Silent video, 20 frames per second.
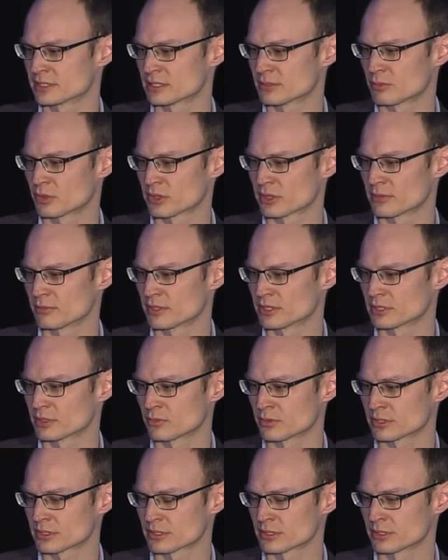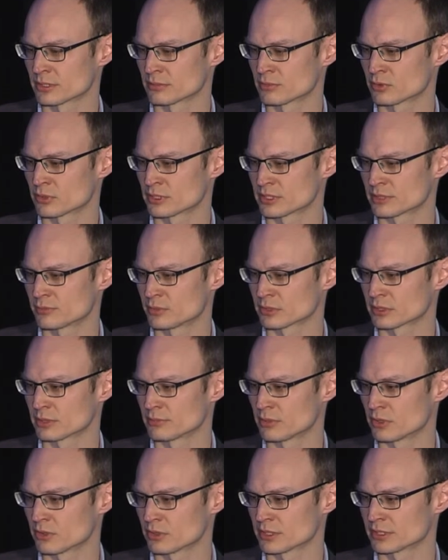to put them into what's called a principal
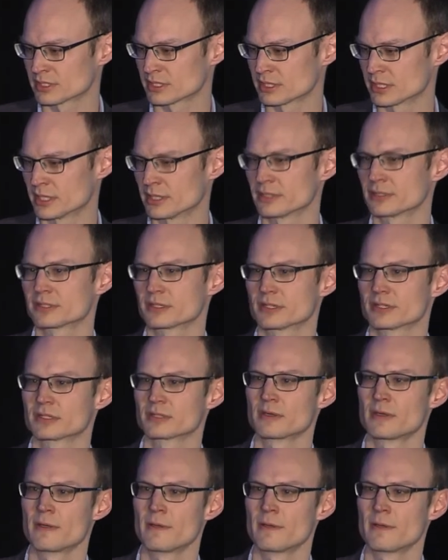components analysis.